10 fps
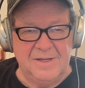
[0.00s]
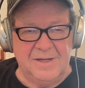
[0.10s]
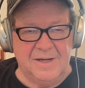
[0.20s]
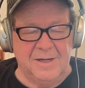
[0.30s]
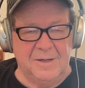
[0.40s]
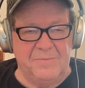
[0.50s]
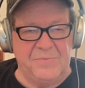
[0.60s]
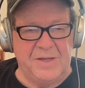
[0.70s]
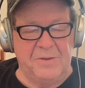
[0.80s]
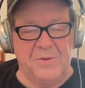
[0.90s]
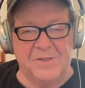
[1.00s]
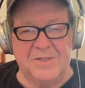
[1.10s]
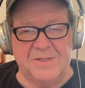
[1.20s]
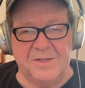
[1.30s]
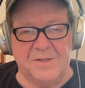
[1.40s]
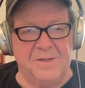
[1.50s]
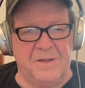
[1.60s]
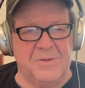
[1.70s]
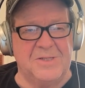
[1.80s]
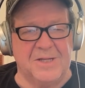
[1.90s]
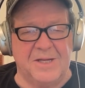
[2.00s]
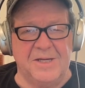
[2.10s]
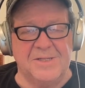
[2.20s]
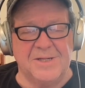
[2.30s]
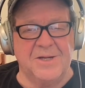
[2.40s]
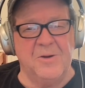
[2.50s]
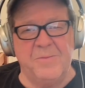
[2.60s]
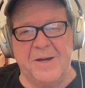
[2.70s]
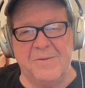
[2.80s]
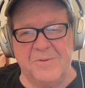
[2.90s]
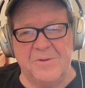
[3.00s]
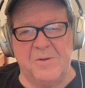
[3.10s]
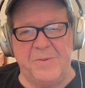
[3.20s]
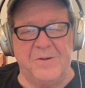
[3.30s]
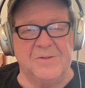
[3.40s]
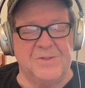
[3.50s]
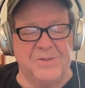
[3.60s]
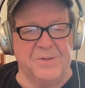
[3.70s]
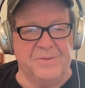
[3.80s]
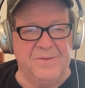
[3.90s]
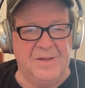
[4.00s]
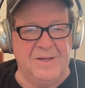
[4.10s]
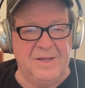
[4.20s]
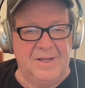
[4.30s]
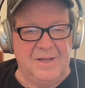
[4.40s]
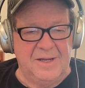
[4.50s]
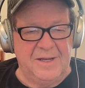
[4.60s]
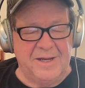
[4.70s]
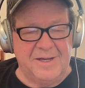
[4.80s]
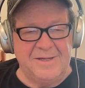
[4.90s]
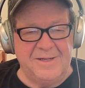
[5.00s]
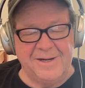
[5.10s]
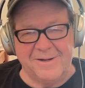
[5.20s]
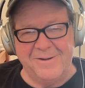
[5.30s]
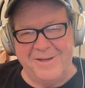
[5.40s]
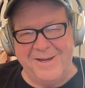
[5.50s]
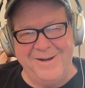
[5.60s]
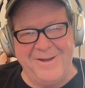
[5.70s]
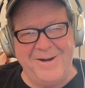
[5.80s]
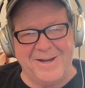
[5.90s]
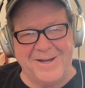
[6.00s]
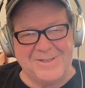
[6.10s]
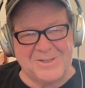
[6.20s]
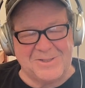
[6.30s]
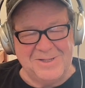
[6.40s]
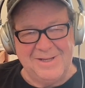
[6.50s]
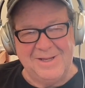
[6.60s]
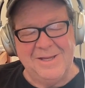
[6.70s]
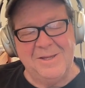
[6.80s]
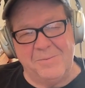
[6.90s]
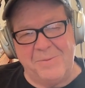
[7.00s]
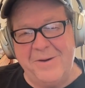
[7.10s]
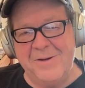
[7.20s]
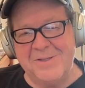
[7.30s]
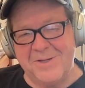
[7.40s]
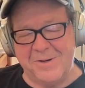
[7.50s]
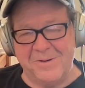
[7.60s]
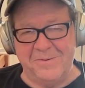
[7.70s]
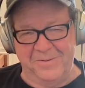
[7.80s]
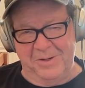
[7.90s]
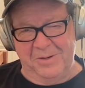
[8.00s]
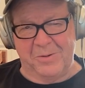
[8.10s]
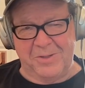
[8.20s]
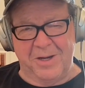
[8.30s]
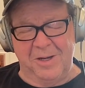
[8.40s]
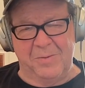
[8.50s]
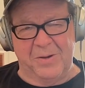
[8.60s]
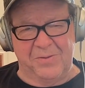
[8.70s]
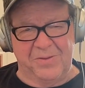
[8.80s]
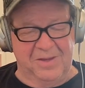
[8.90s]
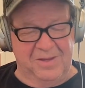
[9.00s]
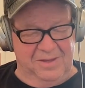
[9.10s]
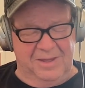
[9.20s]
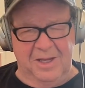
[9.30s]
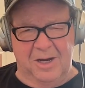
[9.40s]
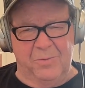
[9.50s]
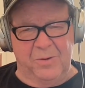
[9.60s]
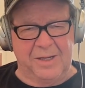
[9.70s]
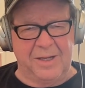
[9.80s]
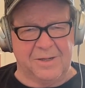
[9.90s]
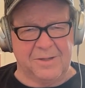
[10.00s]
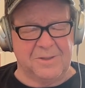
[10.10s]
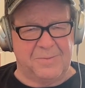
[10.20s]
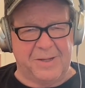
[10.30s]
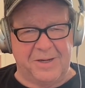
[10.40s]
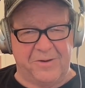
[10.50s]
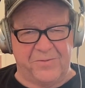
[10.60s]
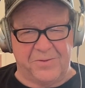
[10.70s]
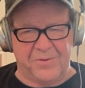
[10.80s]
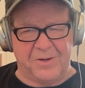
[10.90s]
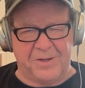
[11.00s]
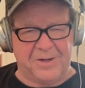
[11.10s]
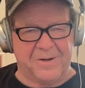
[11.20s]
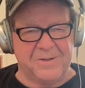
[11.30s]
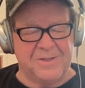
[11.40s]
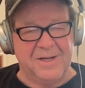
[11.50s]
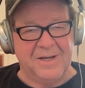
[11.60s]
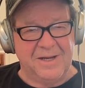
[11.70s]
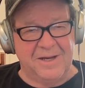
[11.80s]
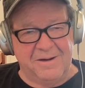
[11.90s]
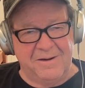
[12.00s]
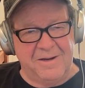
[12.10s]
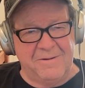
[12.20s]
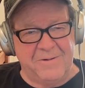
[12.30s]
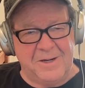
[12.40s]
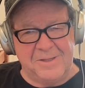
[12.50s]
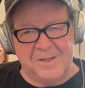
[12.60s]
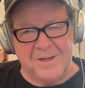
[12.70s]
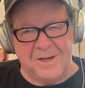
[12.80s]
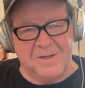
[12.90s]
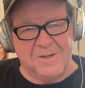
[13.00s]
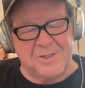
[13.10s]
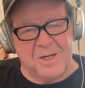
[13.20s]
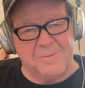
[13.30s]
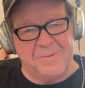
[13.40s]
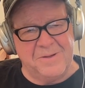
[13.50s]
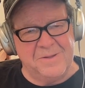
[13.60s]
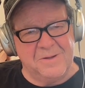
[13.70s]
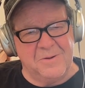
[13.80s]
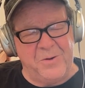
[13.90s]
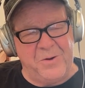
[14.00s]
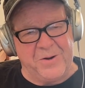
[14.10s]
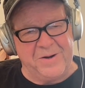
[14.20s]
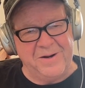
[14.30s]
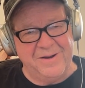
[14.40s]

He wants the kids to go back with their parents too. And in a lot of cases, the parents are, we're talking about the abuelita who's been here for 30 years and running the taco shop on the corner.